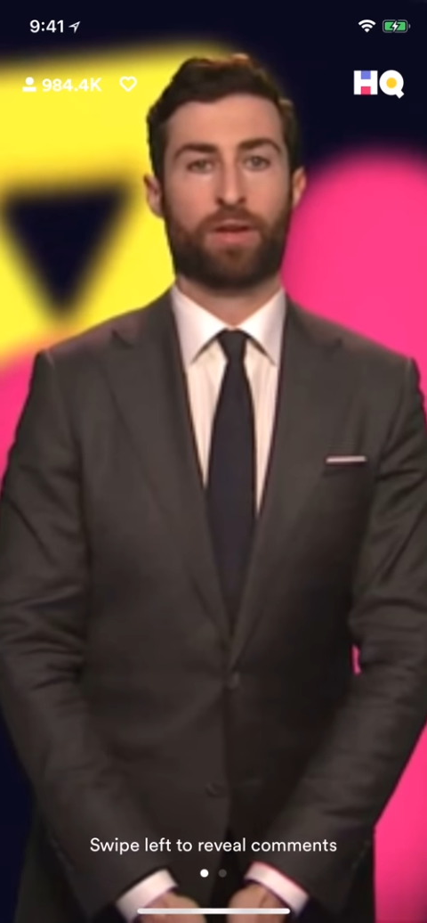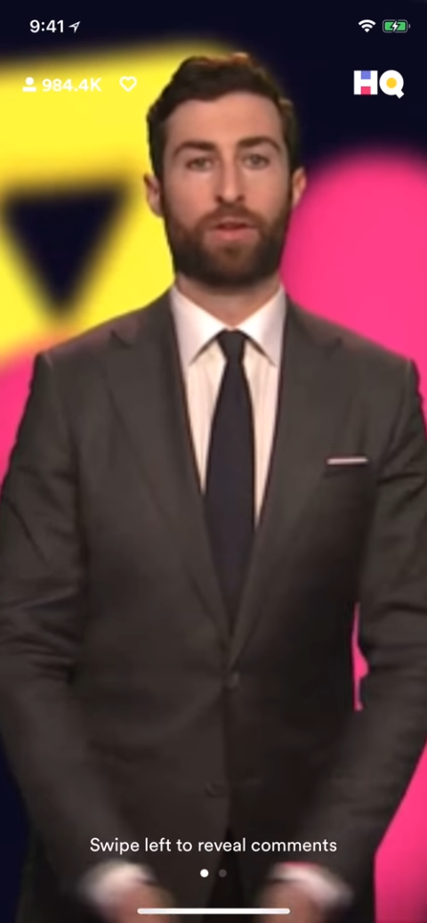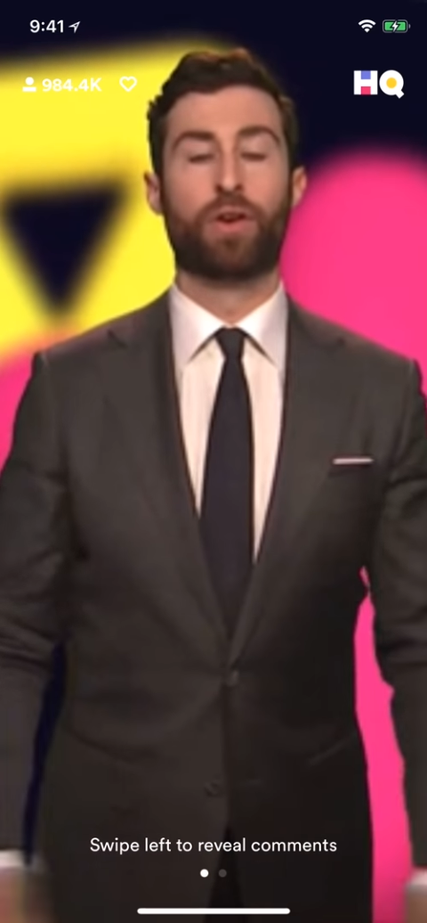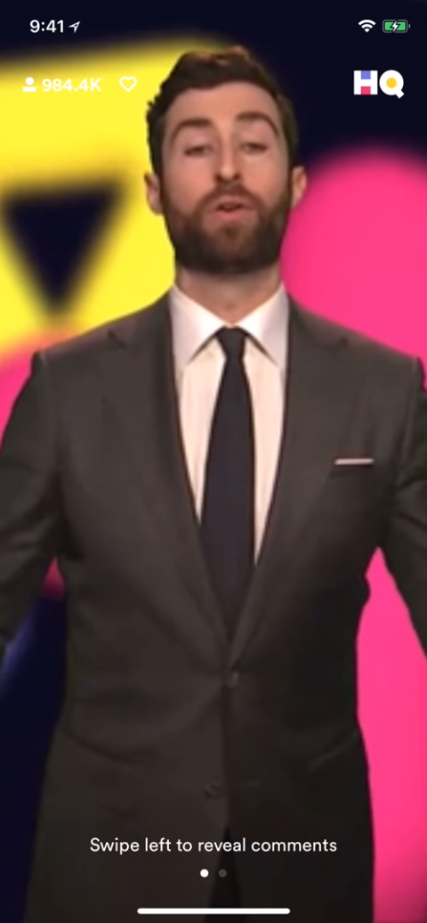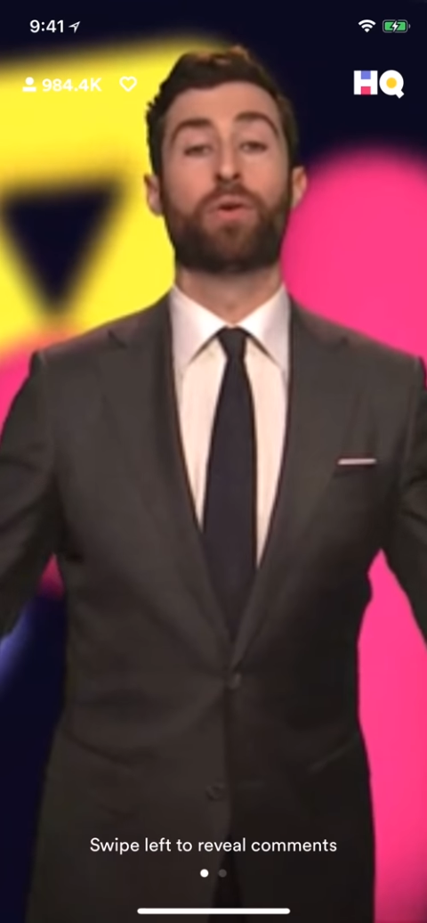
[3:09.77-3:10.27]

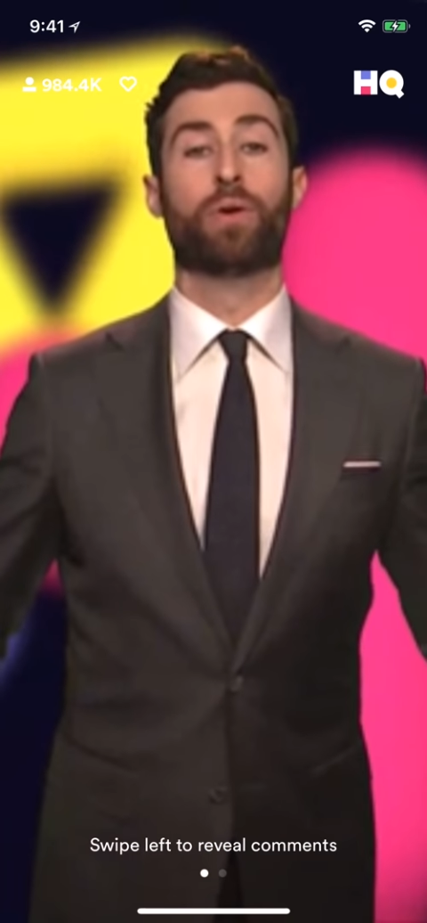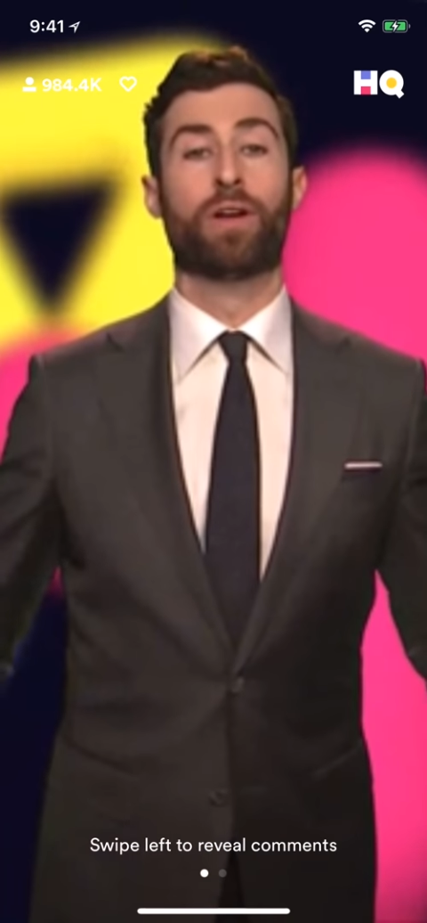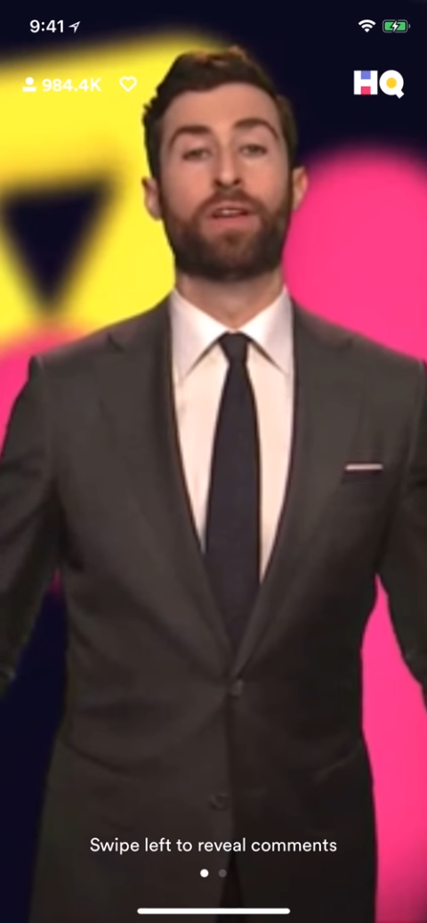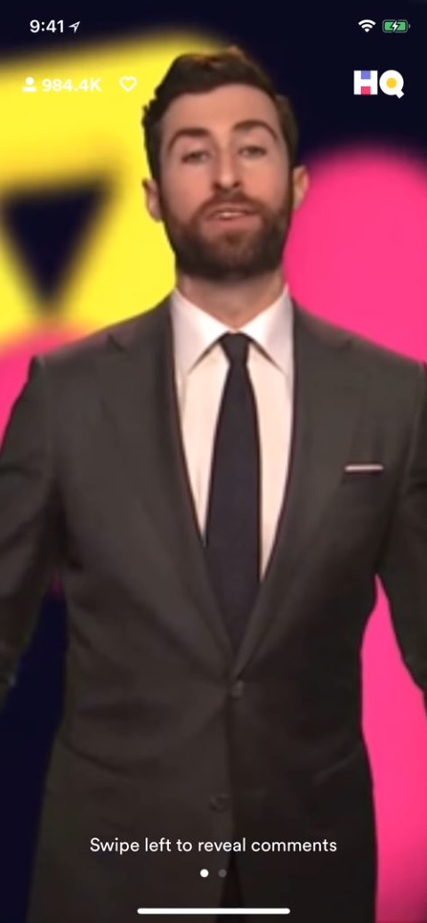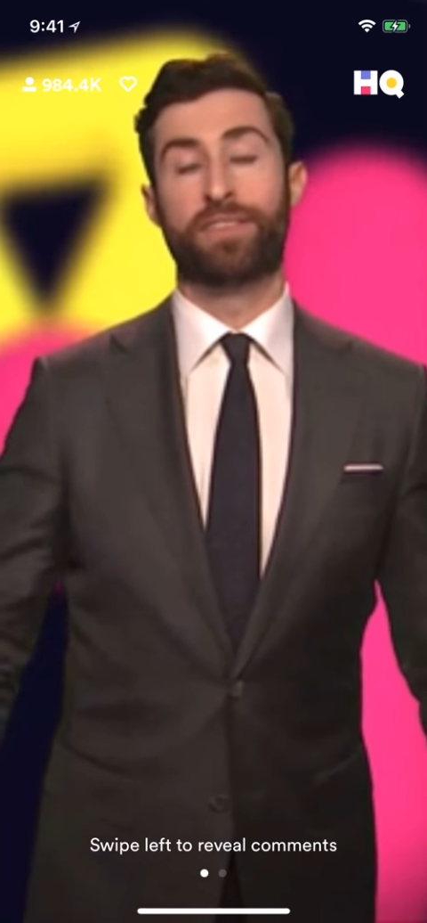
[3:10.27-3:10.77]
You,
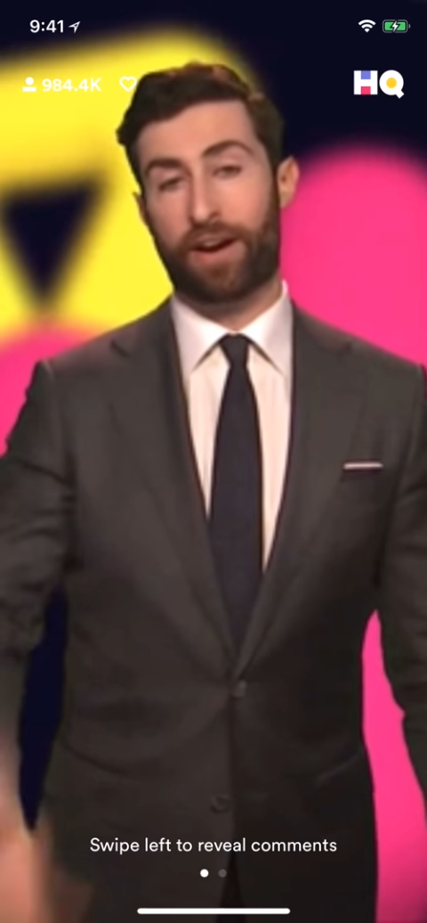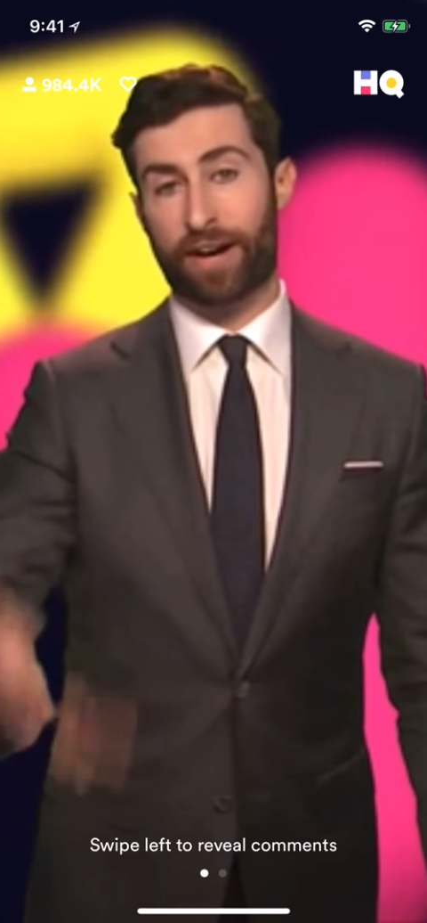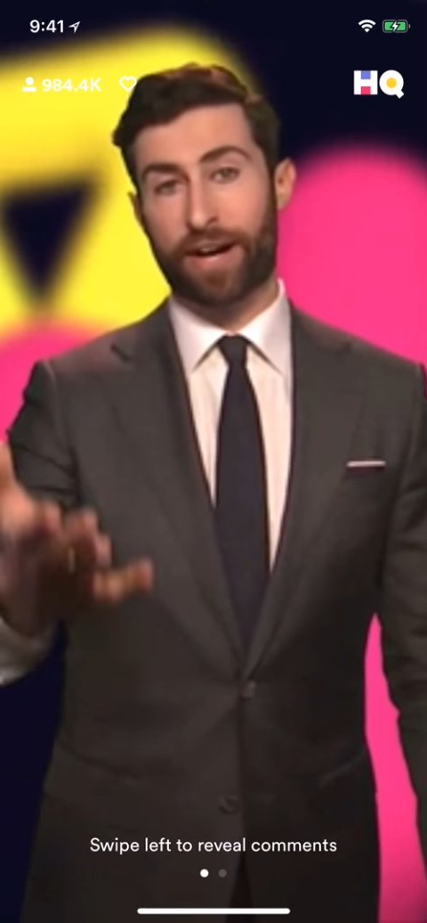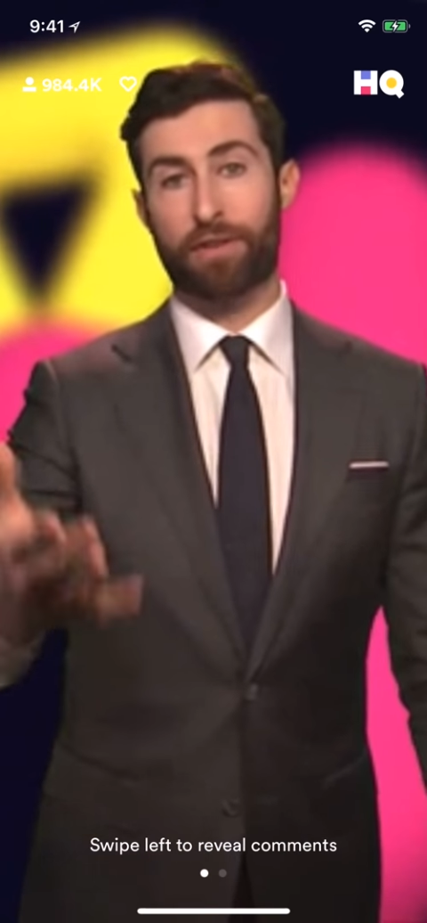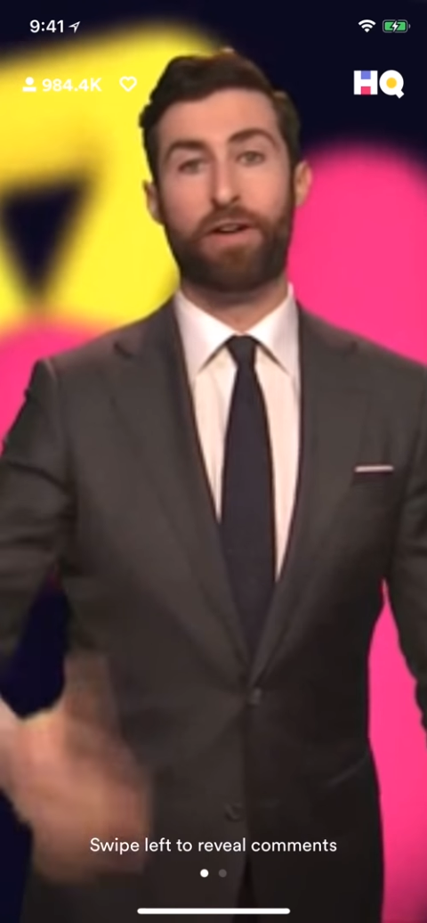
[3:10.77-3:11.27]

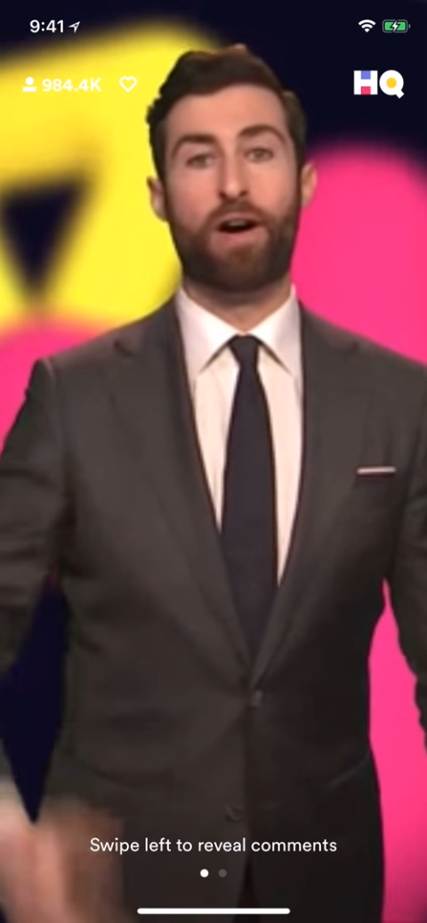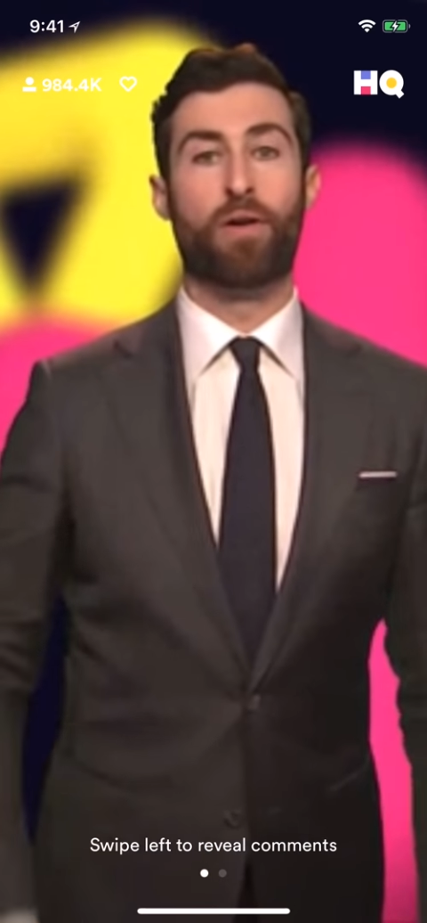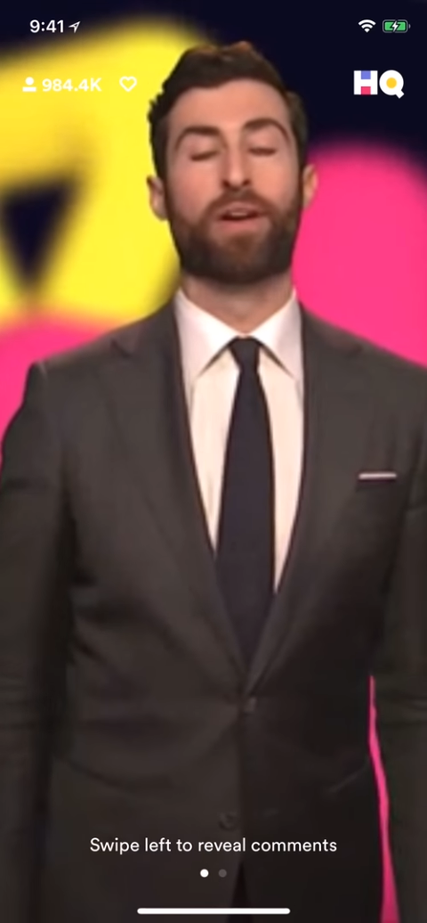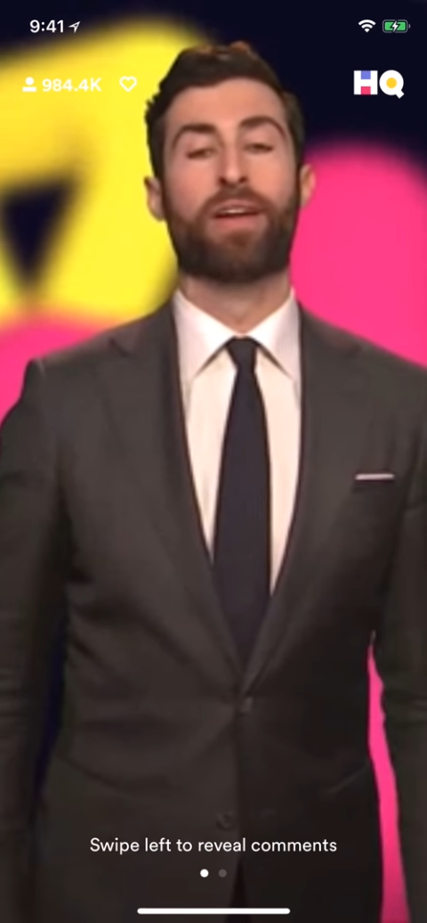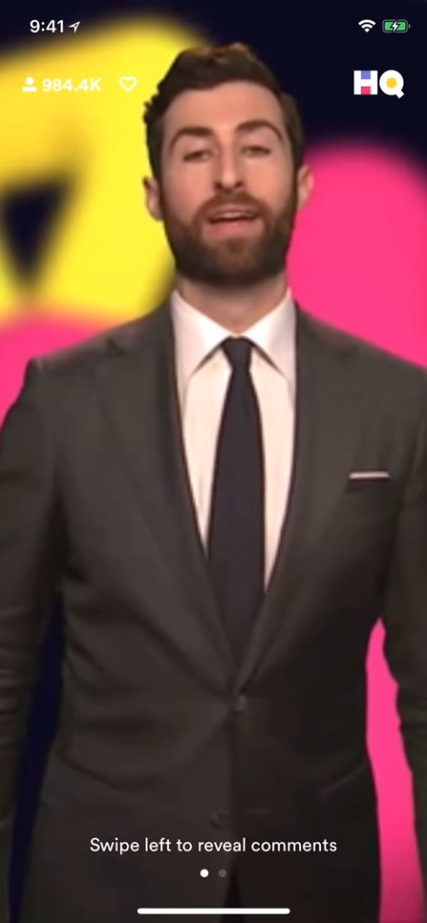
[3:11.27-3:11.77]
staring at your
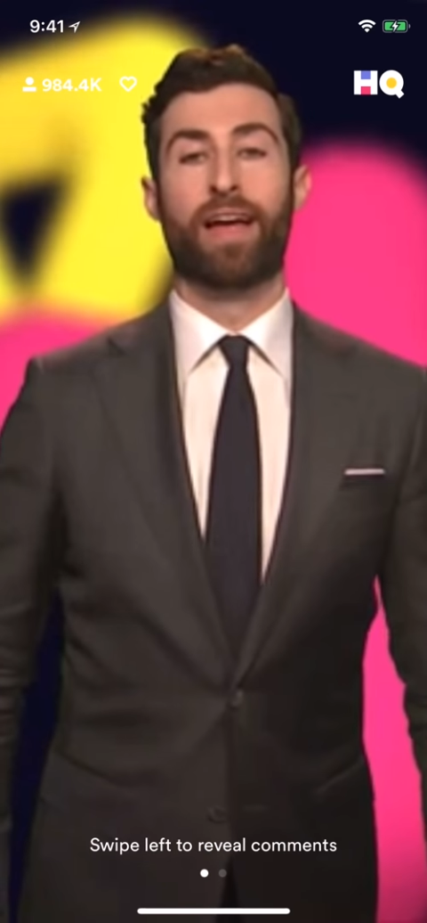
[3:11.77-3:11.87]
phone